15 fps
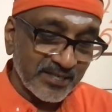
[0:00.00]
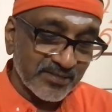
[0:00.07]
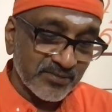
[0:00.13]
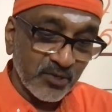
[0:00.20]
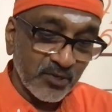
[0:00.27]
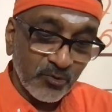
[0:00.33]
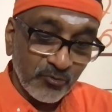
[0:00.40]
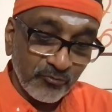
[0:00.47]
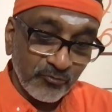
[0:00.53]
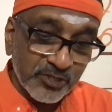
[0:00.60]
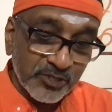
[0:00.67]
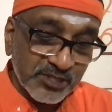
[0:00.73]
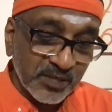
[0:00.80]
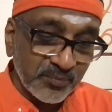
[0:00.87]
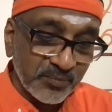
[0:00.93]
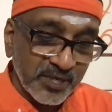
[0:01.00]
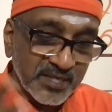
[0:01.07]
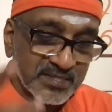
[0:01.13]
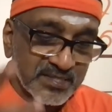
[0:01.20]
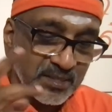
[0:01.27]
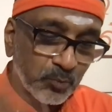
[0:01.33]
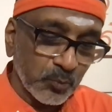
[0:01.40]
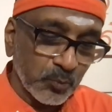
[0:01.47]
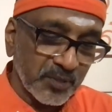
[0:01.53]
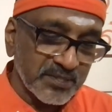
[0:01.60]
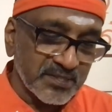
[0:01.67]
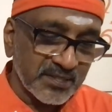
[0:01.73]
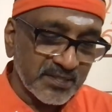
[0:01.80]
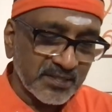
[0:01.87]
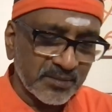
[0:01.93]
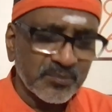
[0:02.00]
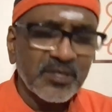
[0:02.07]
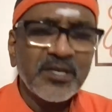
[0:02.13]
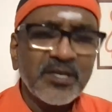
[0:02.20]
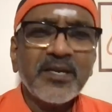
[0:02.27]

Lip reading: is, Vishame Samupastitam.